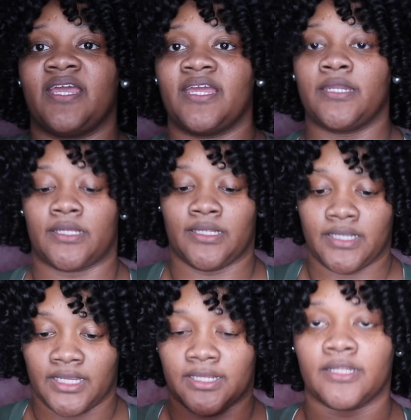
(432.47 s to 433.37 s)
that
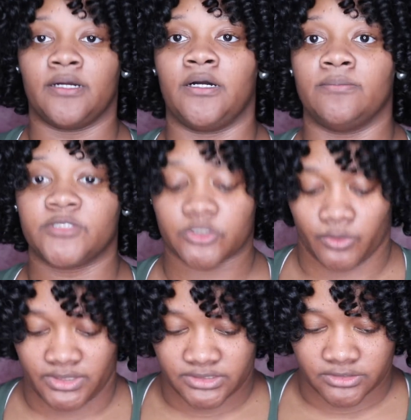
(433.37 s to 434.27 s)
it um,
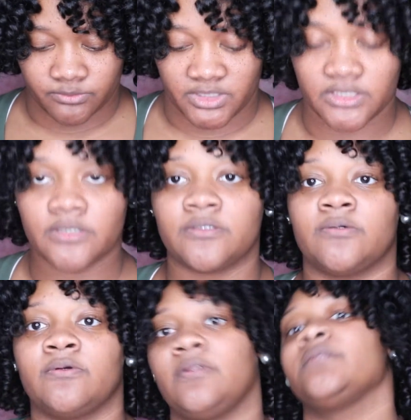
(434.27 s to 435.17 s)
squeezes me
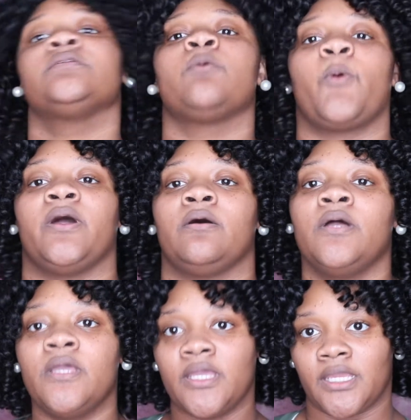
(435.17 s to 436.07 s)
well
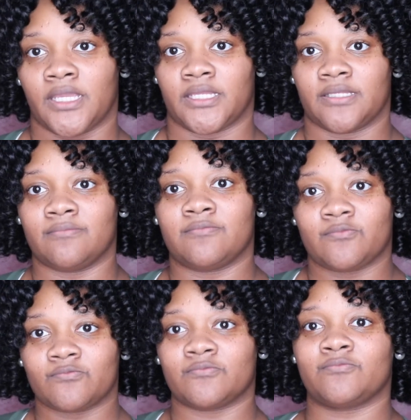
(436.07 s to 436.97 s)
it
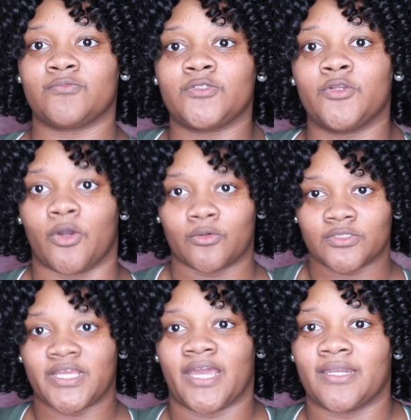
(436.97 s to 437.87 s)
you know
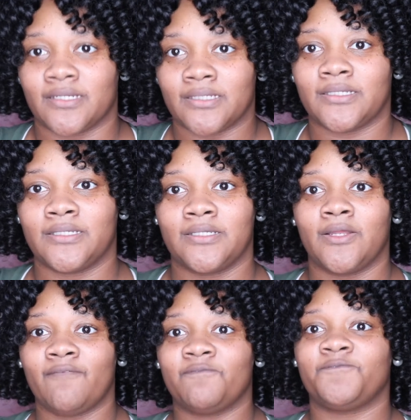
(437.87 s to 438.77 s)
kind of
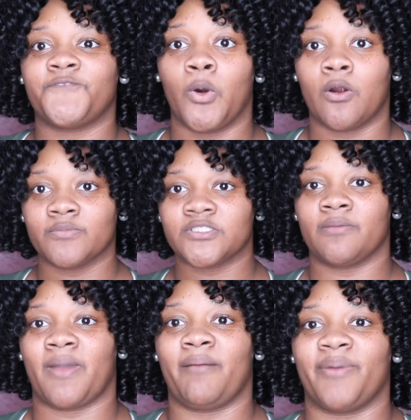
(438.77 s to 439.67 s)
forms to
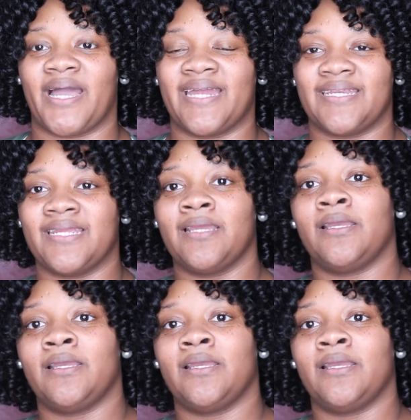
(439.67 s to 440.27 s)
my body